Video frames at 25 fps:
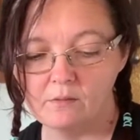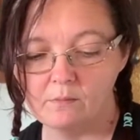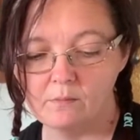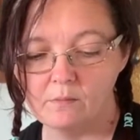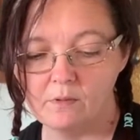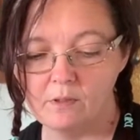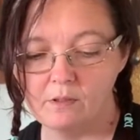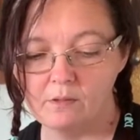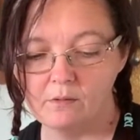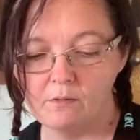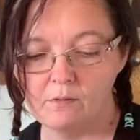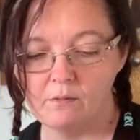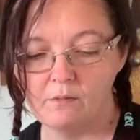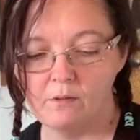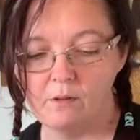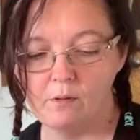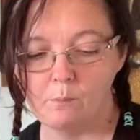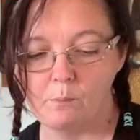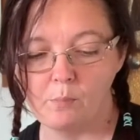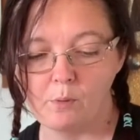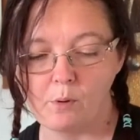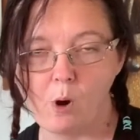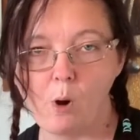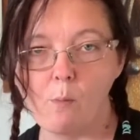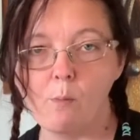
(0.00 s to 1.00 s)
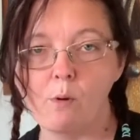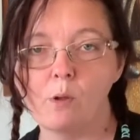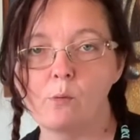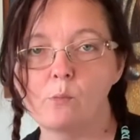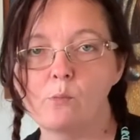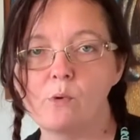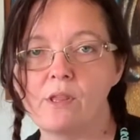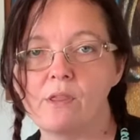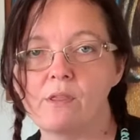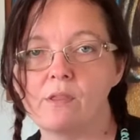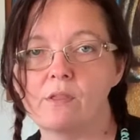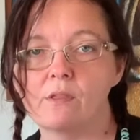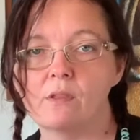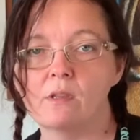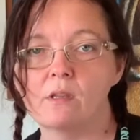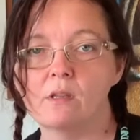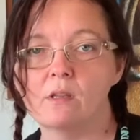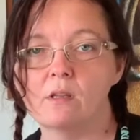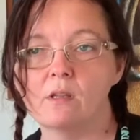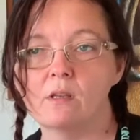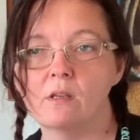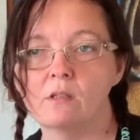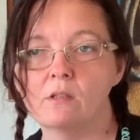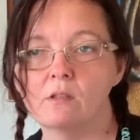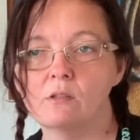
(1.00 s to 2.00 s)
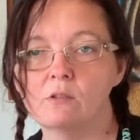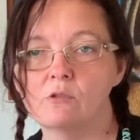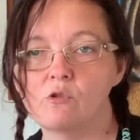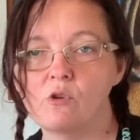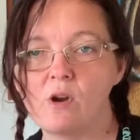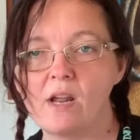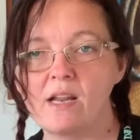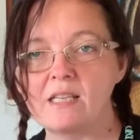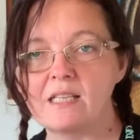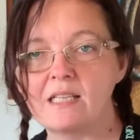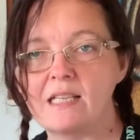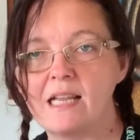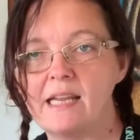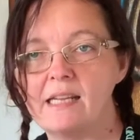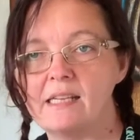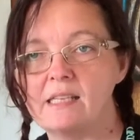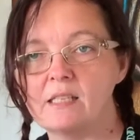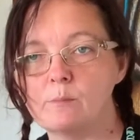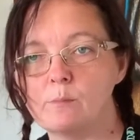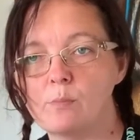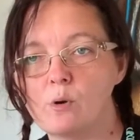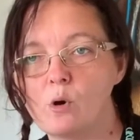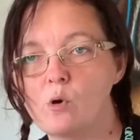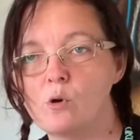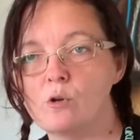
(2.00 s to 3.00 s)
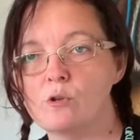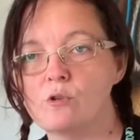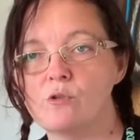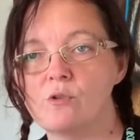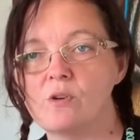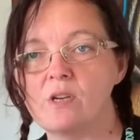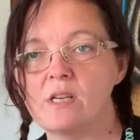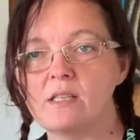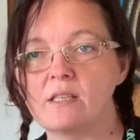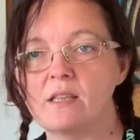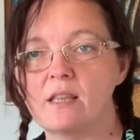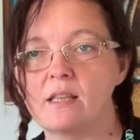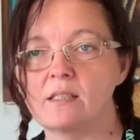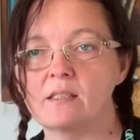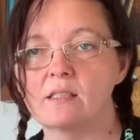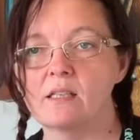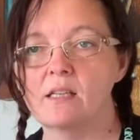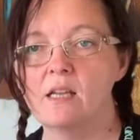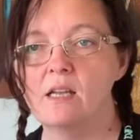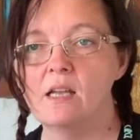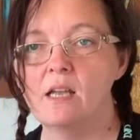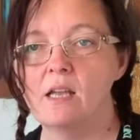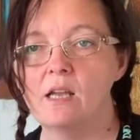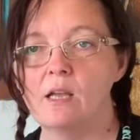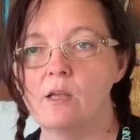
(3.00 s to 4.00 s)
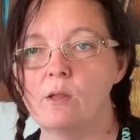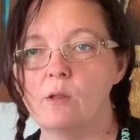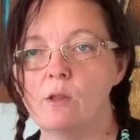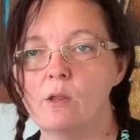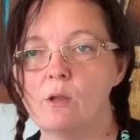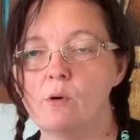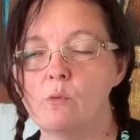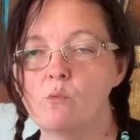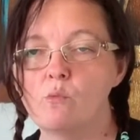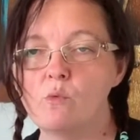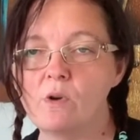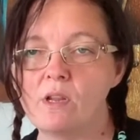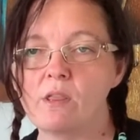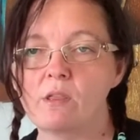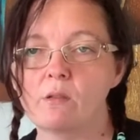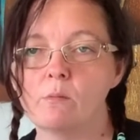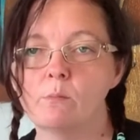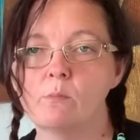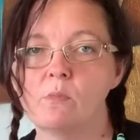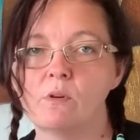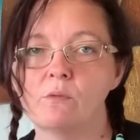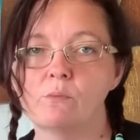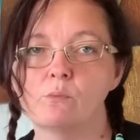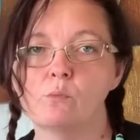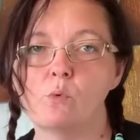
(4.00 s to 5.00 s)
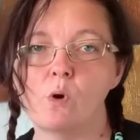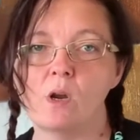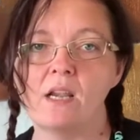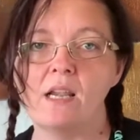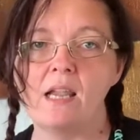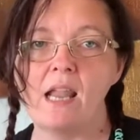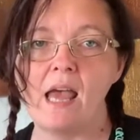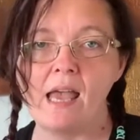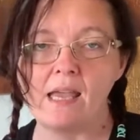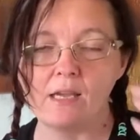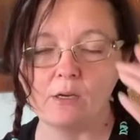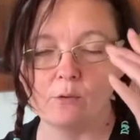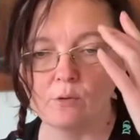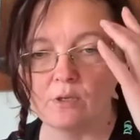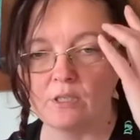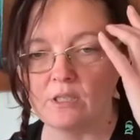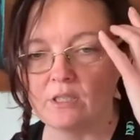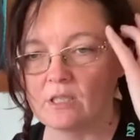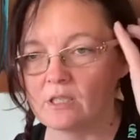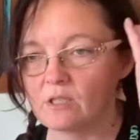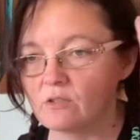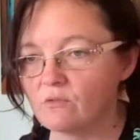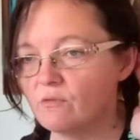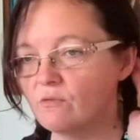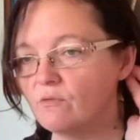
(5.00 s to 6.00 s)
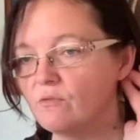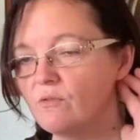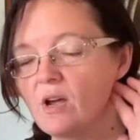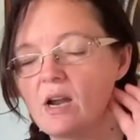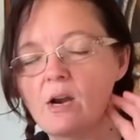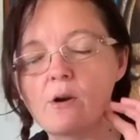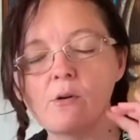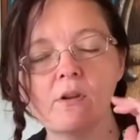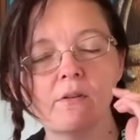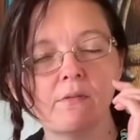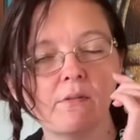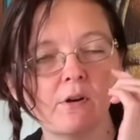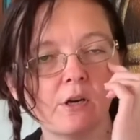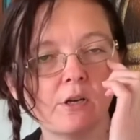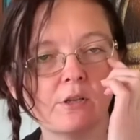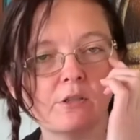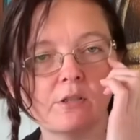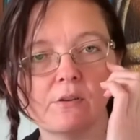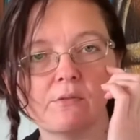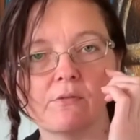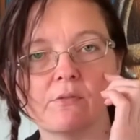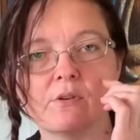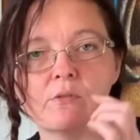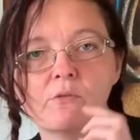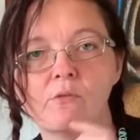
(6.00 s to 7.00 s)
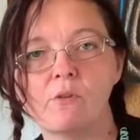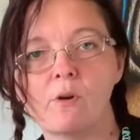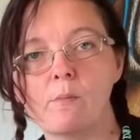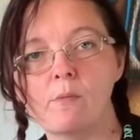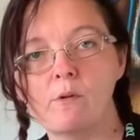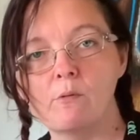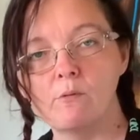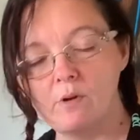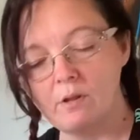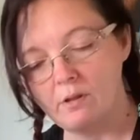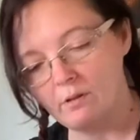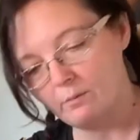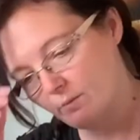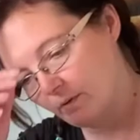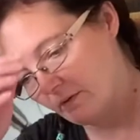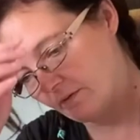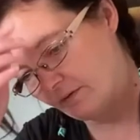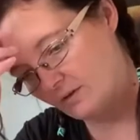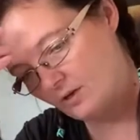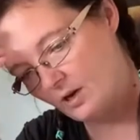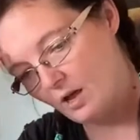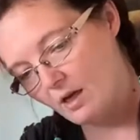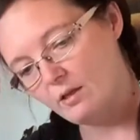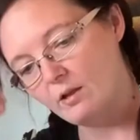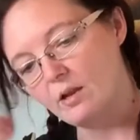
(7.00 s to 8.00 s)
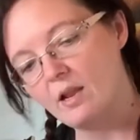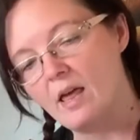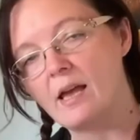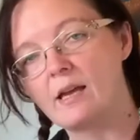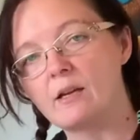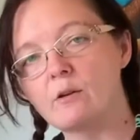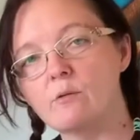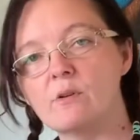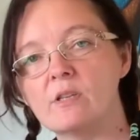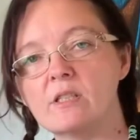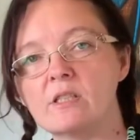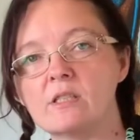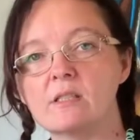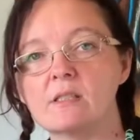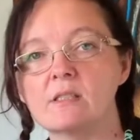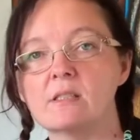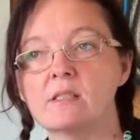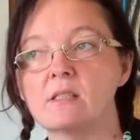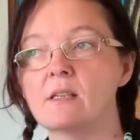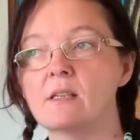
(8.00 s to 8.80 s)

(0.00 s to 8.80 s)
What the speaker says: the problem with translating poetry is that the rhythm of one language is very, very different from the rhythm of another language, and